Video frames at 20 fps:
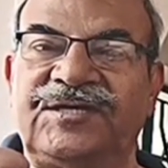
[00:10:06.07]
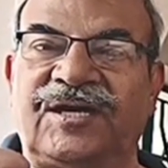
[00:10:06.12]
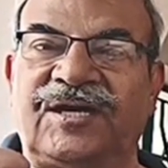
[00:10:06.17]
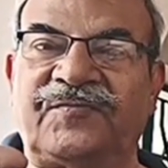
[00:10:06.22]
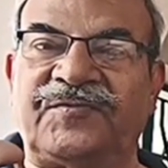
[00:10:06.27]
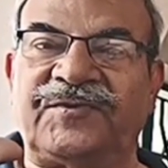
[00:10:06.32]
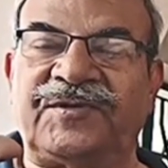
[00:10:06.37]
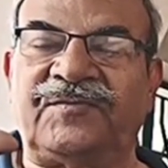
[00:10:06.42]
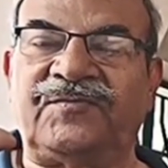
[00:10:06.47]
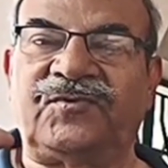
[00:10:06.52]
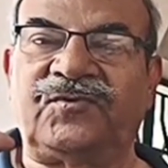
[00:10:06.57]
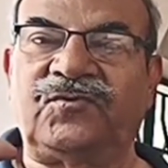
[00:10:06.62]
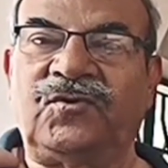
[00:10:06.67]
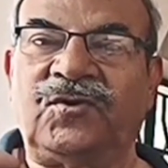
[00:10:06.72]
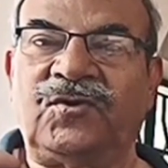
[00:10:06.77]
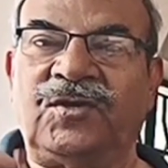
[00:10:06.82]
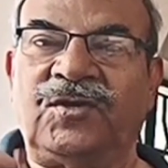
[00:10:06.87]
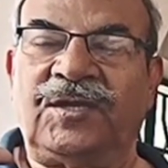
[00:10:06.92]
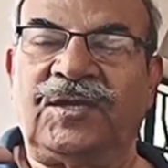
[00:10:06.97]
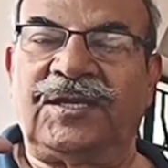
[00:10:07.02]
the RPM
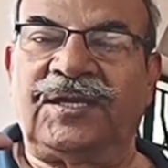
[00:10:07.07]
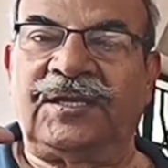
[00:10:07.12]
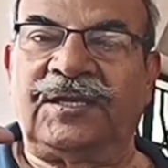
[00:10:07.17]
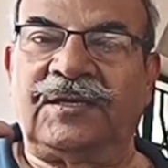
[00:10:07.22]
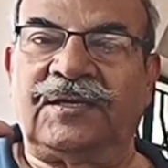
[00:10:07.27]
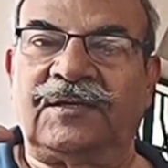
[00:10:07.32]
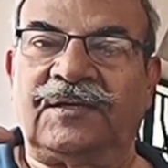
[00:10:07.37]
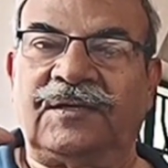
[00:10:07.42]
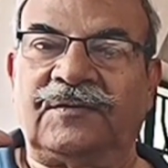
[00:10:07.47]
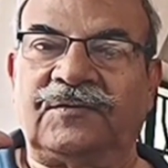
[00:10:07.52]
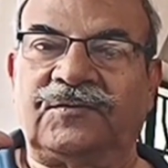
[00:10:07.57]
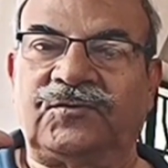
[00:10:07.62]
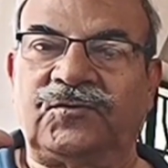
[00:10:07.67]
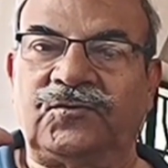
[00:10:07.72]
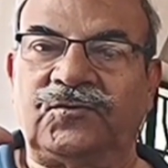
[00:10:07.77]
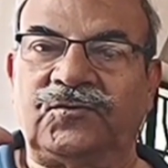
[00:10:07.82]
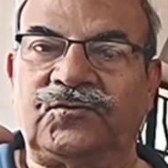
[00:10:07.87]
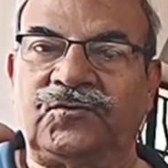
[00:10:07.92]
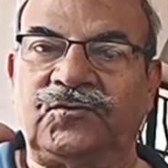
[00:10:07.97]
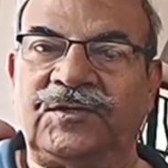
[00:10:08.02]
to
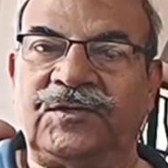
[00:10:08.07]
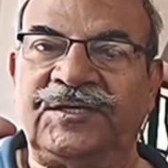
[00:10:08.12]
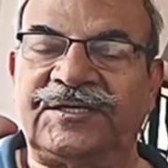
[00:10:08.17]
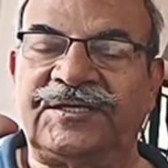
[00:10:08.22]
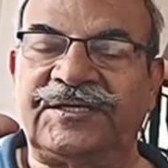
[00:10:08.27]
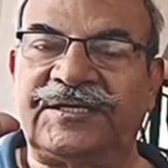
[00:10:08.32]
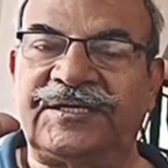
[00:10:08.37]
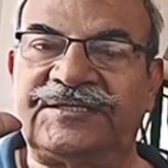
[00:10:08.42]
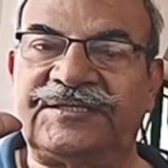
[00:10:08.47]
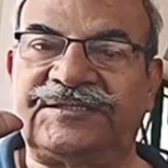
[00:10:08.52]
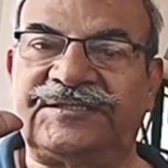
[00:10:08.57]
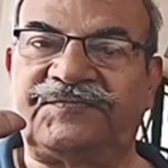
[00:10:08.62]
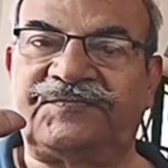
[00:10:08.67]
increase